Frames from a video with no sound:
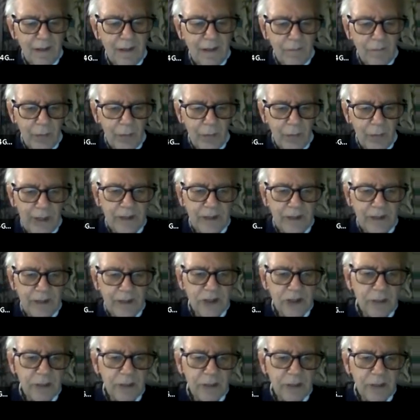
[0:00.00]
we could
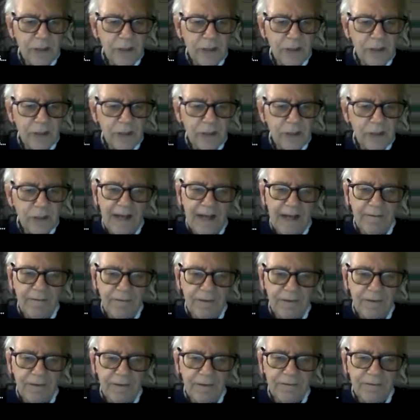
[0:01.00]
switch between
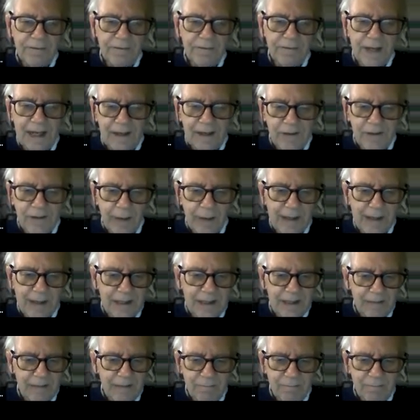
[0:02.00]
10, 15 and
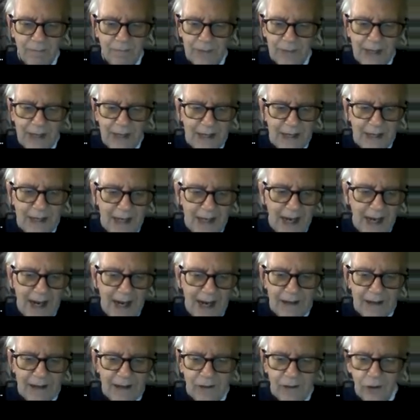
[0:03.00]
20
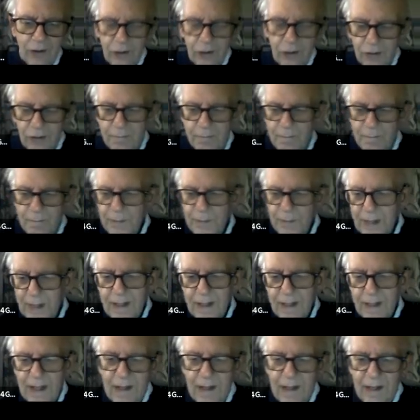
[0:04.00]
and or
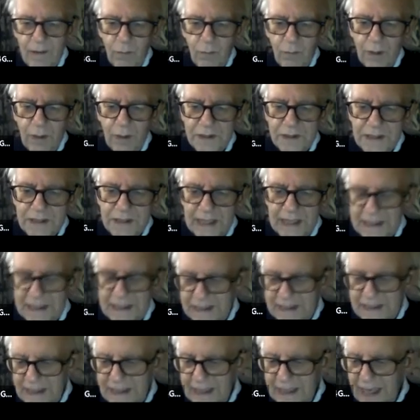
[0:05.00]

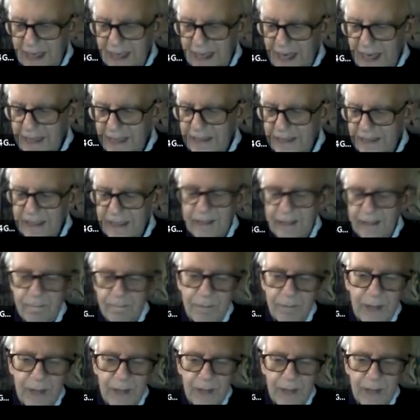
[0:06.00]
160, 80
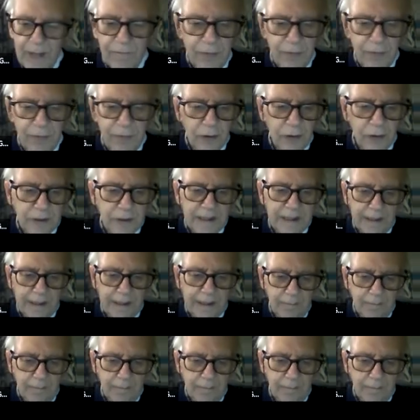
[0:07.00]
and 40.